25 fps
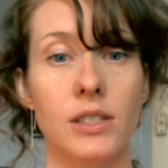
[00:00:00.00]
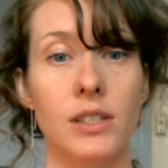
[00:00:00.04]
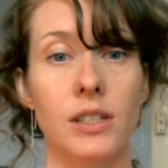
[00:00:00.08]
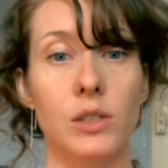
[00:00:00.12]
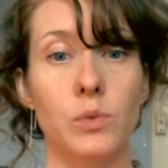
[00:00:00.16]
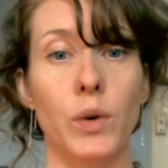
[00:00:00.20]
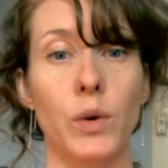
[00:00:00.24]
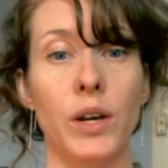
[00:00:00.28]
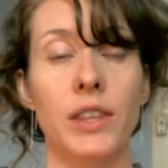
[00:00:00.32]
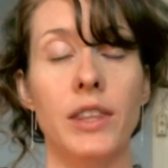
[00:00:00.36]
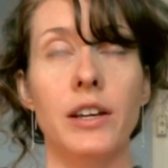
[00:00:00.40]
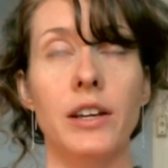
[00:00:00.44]

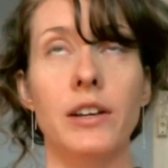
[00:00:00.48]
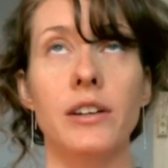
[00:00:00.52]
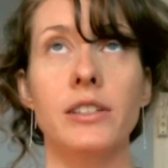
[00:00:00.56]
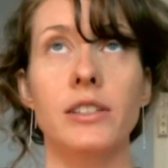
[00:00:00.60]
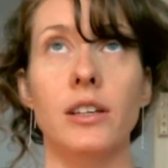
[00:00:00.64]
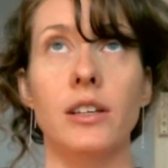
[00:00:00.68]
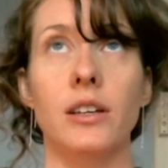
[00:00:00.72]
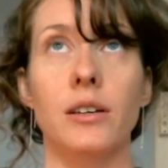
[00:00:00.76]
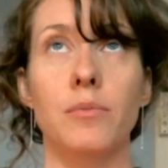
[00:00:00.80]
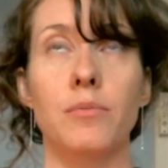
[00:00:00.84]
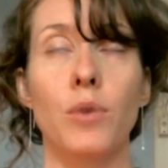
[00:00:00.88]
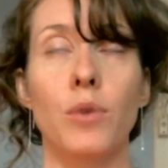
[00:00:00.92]
It's where there is
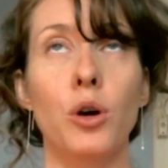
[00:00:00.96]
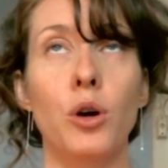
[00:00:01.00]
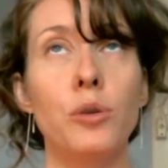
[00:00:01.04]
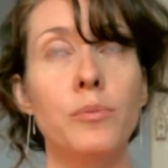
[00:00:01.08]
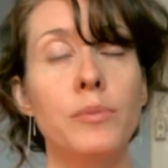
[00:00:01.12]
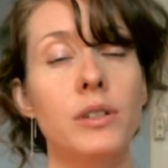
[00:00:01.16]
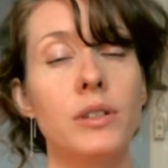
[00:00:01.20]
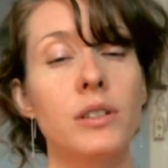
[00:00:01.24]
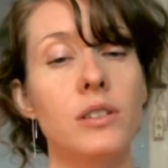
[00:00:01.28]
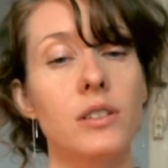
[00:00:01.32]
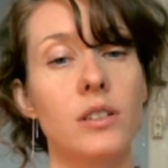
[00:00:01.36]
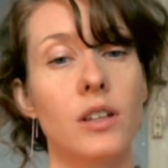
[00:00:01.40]
a
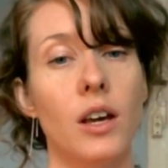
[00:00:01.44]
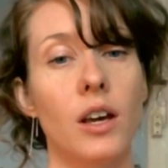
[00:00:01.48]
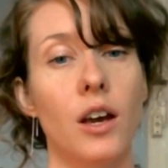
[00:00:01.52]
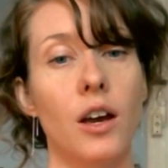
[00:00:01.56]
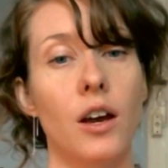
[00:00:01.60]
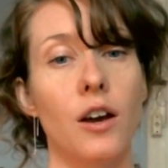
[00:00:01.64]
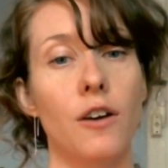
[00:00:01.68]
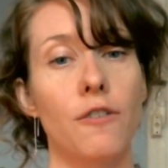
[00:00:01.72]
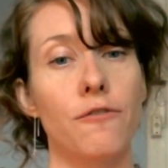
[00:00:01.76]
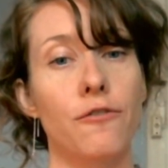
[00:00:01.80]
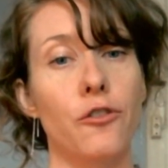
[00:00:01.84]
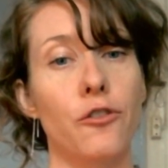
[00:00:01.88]
moment
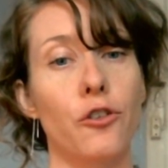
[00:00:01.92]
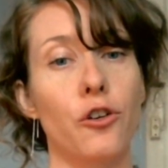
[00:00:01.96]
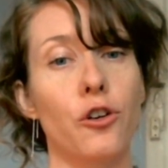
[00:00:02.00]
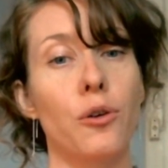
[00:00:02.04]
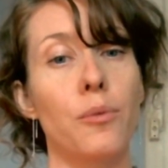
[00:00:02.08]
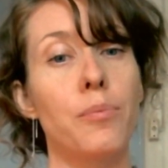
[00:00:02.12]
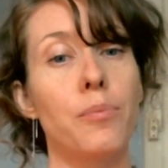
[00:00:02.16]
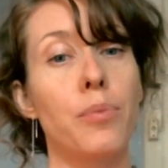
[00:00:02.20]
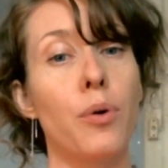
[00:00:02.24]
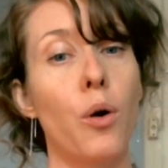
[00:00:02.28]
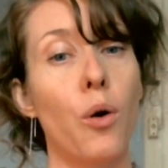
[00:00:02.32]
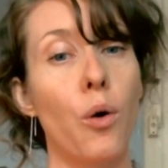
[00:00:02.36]
for a
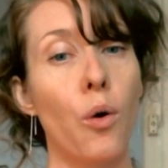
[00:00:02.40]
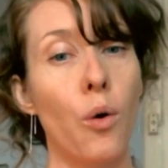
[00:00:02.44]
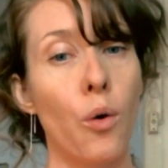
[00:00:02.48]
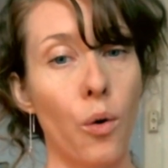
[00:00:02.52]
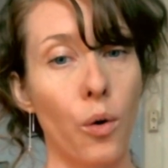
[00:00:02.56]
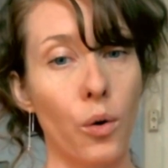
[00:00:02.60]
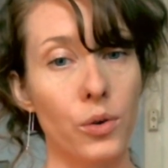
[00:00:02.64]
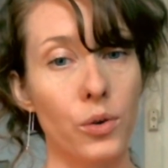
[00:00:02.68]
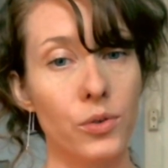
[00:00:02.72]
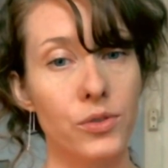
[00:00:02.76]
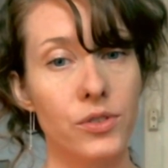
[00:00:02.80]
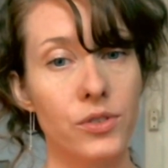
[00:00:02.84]

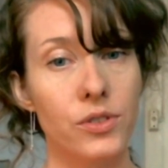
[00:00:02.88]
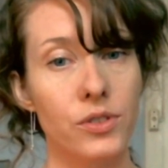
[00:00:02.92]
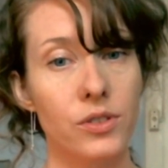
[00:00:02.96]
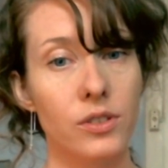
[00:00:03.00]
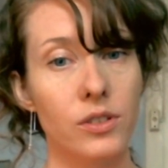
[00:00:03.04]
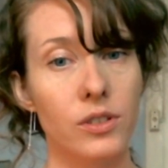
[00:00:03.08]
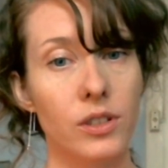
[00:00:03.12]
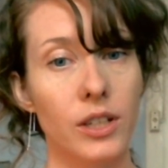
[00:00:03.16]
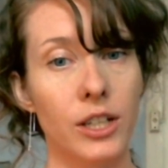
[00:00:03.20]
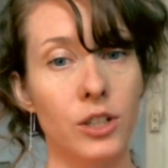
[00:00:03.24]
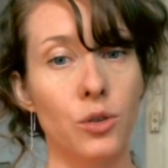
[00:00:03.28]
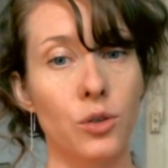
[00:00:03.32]
pause
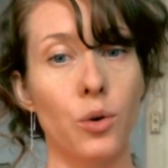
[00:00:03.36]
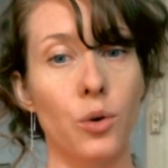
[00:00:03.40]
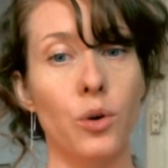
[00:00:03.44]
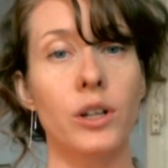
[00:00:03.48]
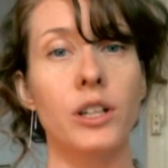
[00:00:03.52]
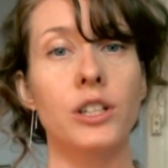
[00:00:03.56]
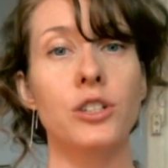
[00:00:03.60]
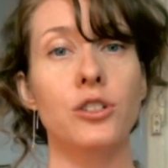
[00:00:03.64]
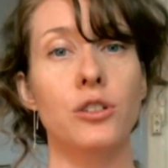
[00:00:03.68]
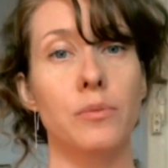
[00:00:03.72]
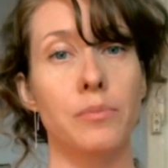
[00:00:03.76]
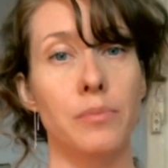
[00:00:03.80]
in
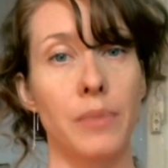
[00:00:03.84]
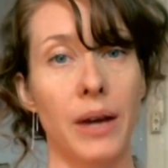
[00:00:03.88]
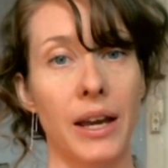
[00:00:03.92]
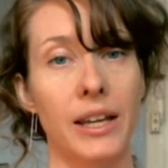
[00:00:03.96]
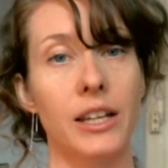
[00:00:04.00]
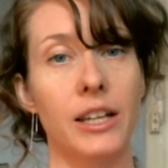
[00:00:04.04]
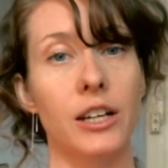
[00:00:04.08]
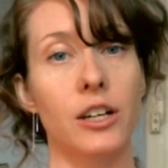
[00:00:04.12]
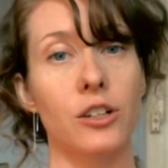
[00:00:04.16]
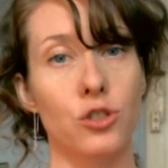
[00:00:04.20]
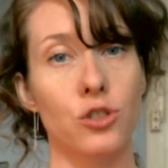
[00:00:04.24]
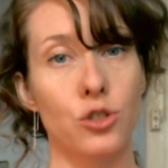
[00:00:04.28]
order to
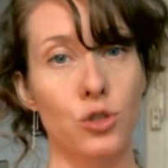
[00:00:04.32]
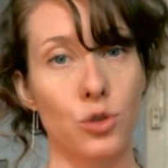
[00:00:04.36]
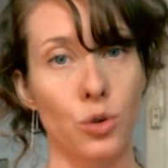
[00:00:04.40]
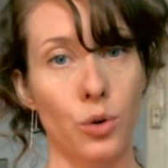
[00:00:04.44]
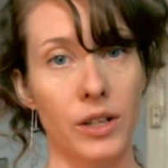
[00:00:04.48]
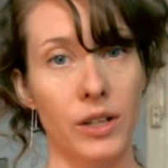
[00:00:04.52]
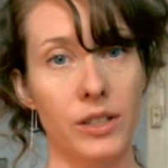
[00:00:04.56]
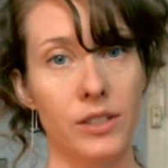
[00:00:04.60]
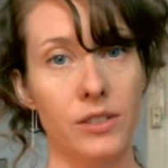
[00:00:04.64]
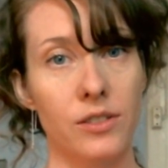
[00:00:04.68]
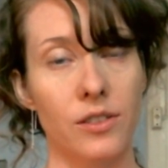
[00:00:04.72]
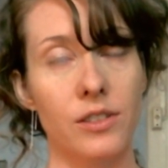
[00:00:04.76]
make a choice.